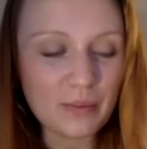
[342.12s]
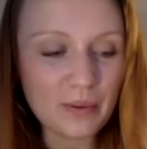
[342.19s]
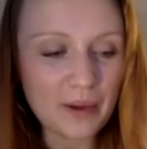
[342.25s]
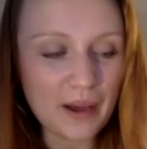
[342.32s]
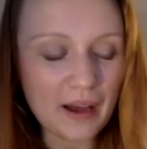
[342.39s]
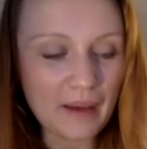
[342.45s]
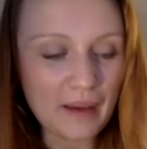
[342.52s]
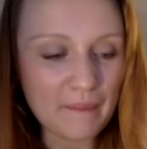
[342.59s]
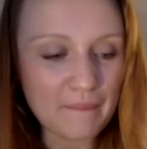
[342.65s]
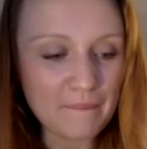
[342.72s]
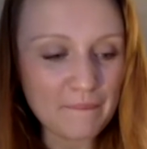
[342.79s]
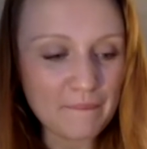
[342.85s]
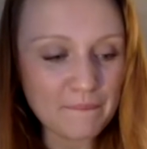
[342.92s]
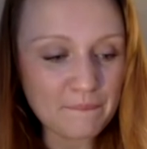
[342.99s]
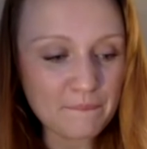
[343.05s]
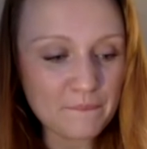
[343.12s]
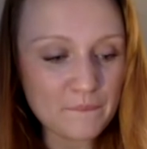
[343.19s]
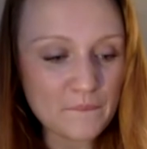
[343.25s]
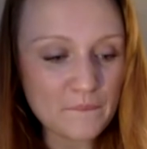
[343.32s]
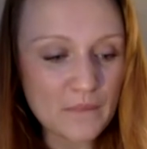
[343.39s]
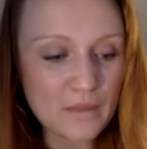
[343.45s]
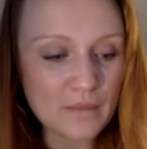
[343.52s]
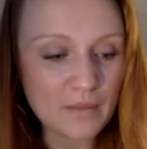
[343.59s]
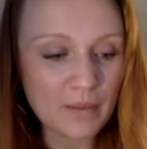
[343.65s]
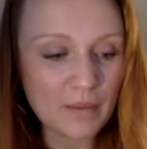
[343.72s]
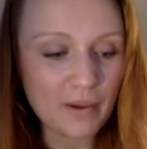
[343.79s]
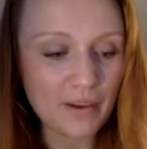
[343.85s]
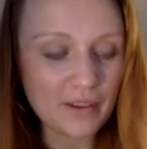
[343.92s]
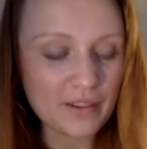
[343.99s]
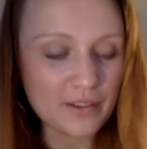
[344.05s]
My
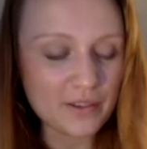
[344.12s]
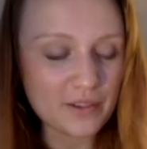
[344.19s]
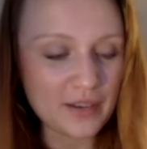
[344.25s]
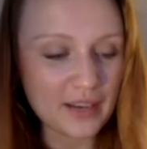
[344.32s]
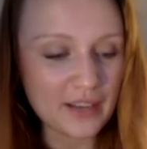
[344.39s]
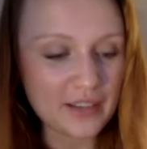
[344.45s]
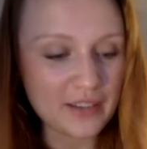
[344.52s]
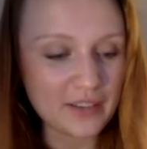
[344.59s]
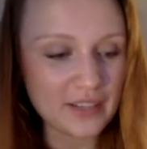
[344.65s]
partner's also an actor, and